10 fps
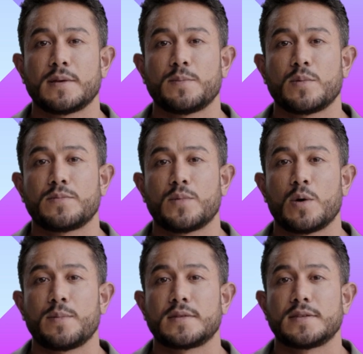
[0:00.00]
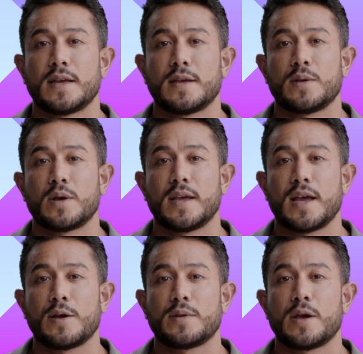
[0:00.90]
performance, and learning
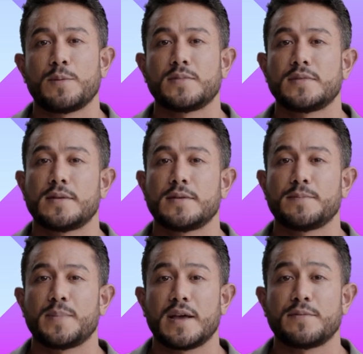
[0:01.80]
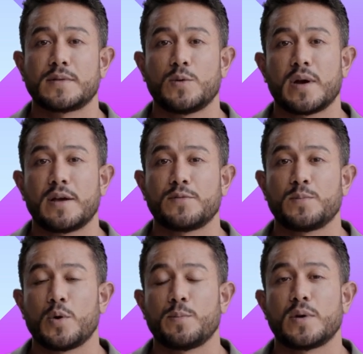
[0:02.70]
outcomes, paving the way for
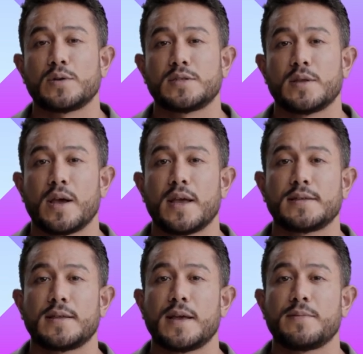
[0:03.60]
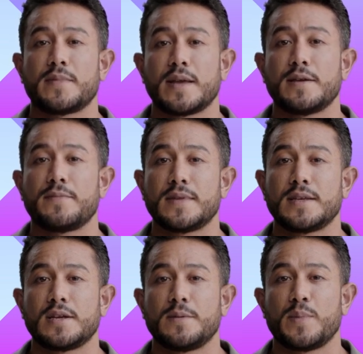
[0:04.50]
more personalized and effective
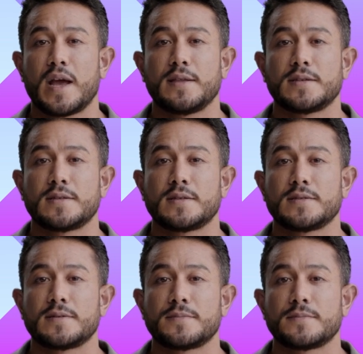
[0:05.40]
teaching practices.